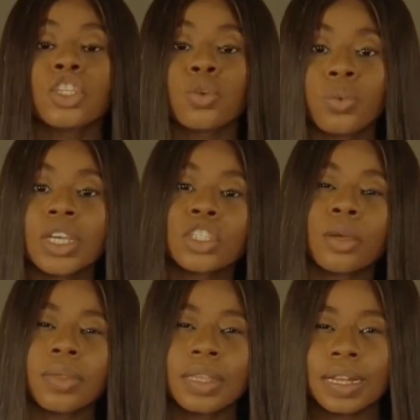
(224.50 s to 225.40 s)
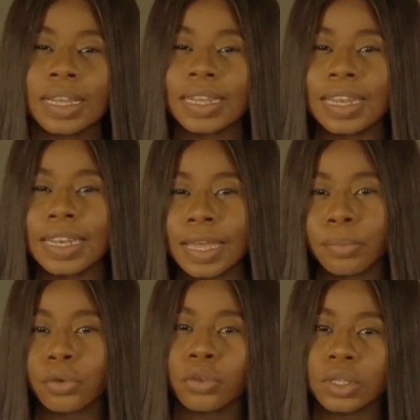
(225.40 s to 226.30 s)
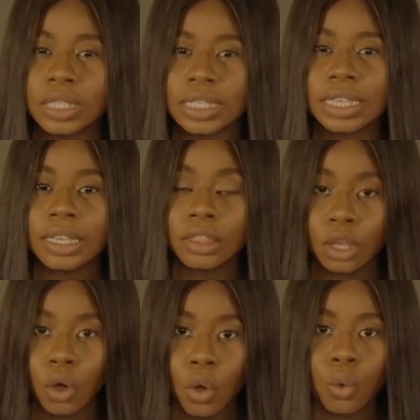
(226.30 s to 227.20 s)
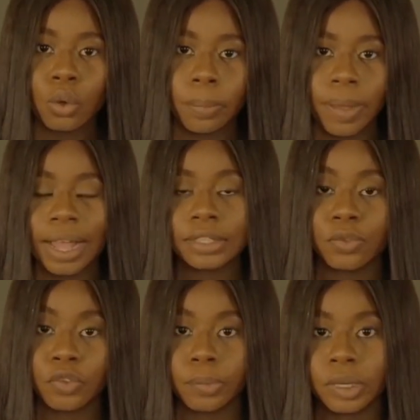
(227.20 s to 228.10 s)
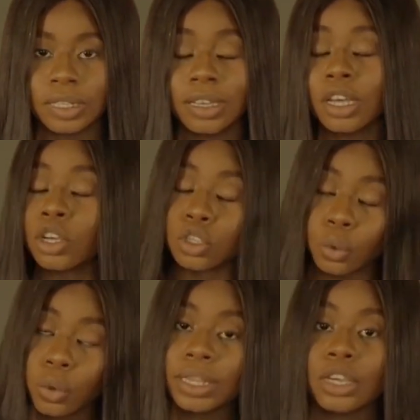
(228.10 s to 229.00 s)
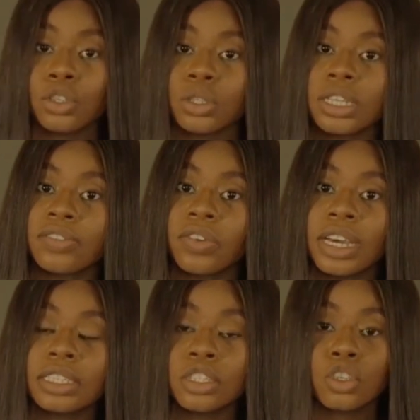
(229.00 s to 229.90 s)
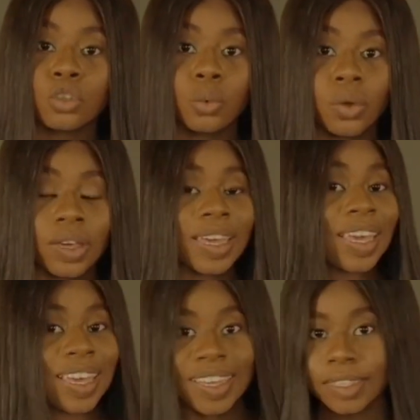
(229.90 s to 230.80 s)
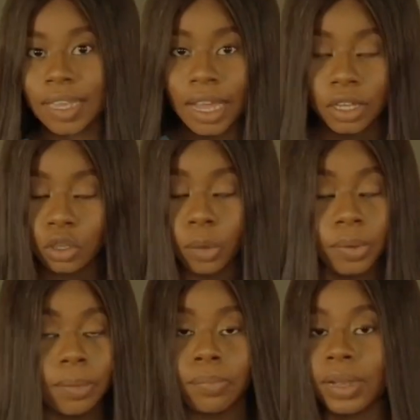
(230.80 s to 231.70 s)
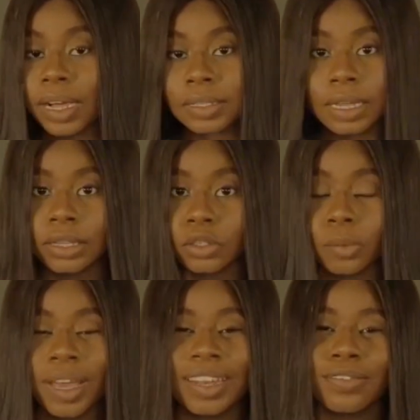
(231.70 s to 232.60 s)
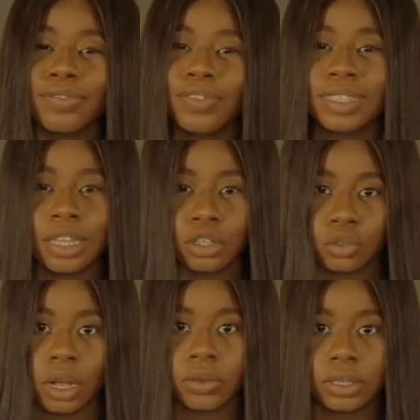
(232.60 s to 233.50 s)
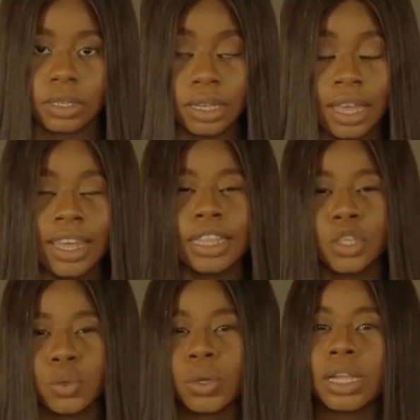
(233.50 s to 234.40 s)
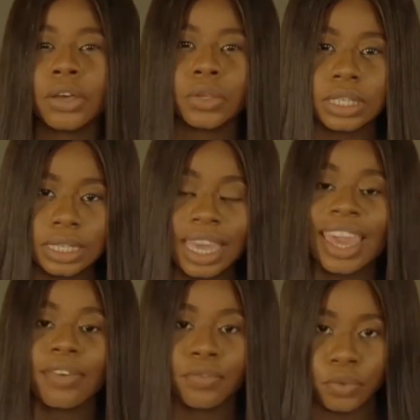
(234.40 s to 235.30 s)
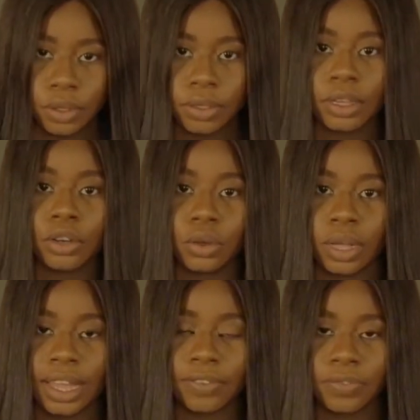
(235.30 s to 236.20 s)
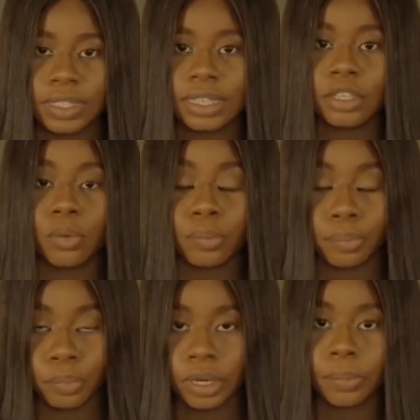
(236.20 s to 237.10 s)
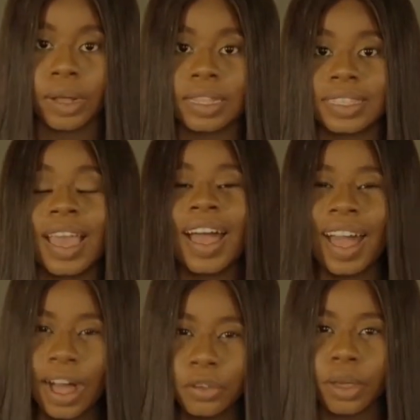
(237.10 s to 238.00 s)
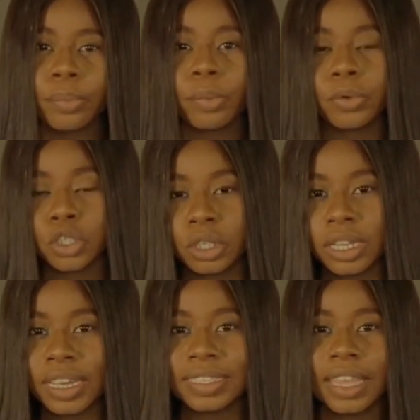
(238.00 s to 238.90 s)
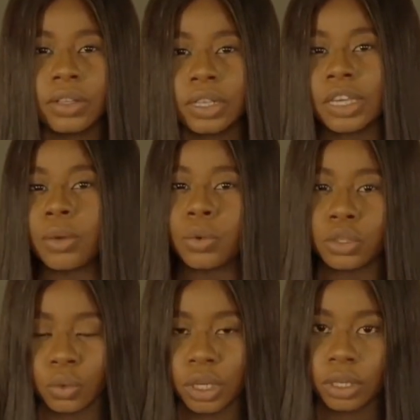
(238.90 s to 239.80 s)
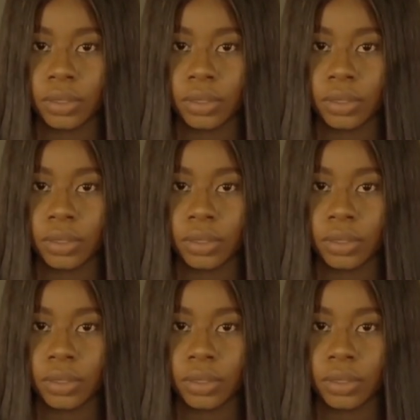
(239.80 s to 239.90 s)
is to wear something that can enable you to see the whole part of your body. So what I usually advise is to wear a tank top, a black tank top, and a fitted trousers. This will allow you to see everything you have, see your body parts, how they are proportionized, how they are equal to each